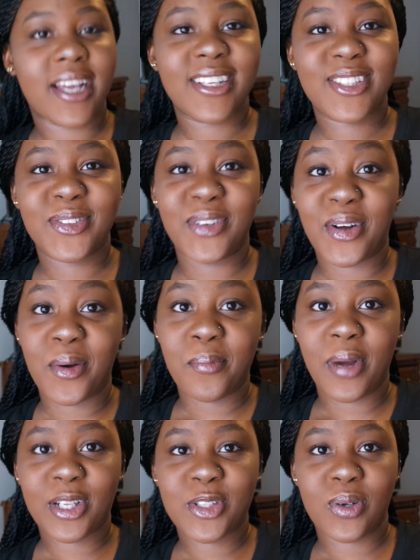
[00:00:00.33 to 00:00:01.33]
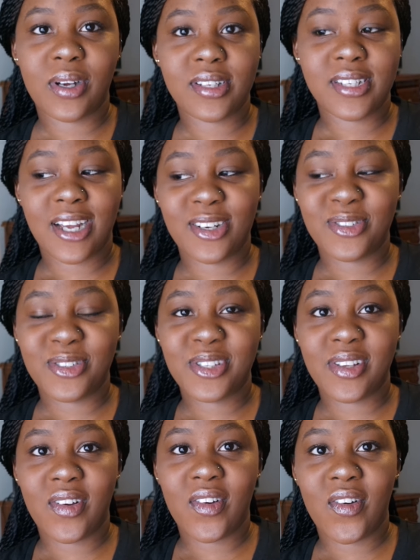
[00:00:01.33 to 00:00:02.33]
Guys, welcome back to our channel.
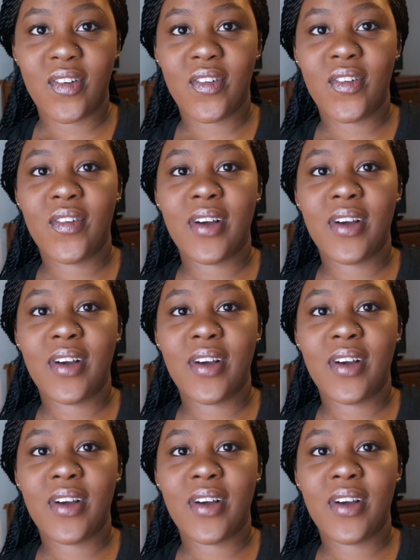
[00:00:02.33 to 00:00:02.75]
So